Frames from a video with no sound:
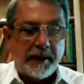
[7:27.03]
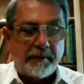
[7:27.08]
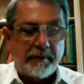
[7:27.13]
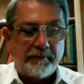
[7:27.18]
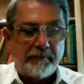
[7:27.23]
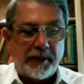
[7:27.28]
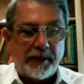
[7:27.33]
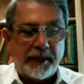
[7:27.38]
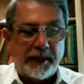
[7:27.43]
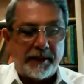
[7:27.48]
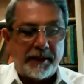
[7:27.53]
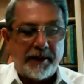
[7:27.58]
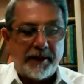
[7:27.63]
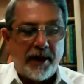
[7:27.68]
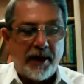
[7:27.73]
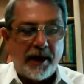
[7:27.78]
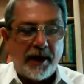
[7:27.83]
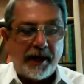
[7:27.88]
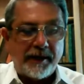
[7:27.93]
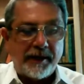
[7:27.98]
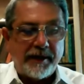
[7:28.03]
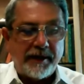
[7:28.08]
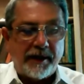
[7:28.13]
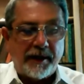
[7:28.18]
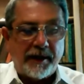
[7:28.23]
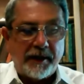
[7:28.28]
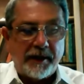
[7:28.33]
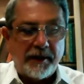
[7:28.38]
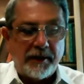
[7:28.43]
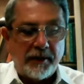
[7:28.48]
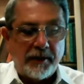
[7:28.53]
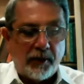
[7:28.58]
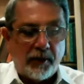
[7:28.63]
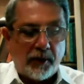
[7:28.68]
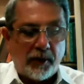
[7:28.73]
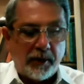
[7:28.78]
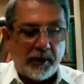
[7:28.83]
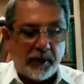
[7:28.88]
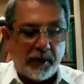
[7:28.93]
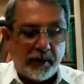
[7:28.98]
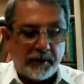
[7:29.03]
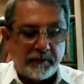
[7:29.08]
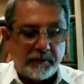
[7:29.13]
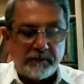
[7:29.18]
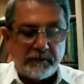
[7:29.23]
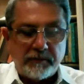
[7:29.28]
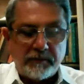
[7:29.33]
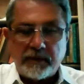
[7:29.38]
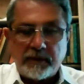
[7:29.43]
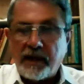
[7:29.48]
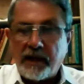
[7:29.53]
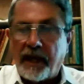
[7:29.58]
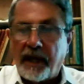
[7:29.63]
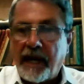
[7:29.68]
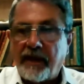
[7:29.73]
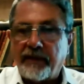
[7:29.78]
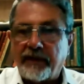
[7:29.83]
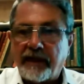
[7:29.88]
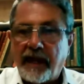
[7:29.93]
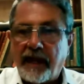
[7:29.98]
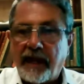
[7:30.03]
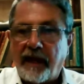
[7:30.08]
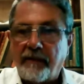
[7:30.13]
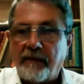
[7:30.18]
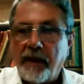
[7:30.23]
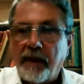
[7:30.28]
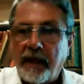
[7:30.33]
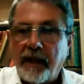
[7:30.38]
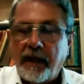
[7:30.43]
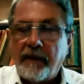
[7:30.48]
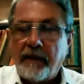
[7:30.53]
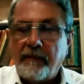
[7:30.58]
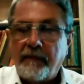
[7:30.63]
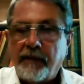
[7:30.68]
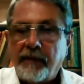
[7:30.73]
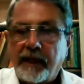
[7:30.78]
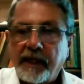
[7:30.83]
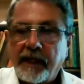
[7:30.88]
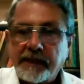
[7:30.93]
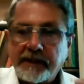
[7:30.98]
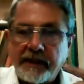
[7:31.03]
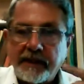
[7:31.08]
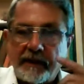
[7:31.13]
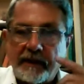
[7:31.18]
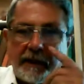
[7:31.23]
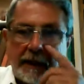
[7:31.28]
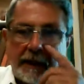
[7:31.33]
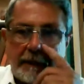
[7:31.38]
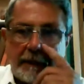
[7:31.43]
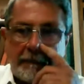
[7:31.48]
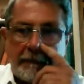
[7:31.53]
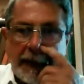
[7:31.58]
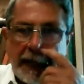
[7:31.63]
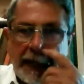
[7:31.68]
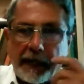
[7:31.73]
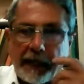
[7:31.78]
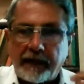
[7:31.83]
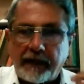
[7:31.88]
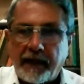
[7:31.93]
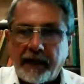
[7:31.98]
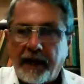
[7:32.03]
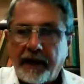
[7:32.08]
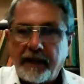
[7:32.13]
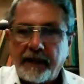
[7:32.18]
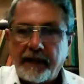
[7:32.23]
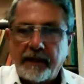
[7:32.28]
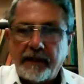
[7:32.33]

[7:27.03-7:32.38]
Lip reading: be denied or cut out of the game because of the Anti-Tax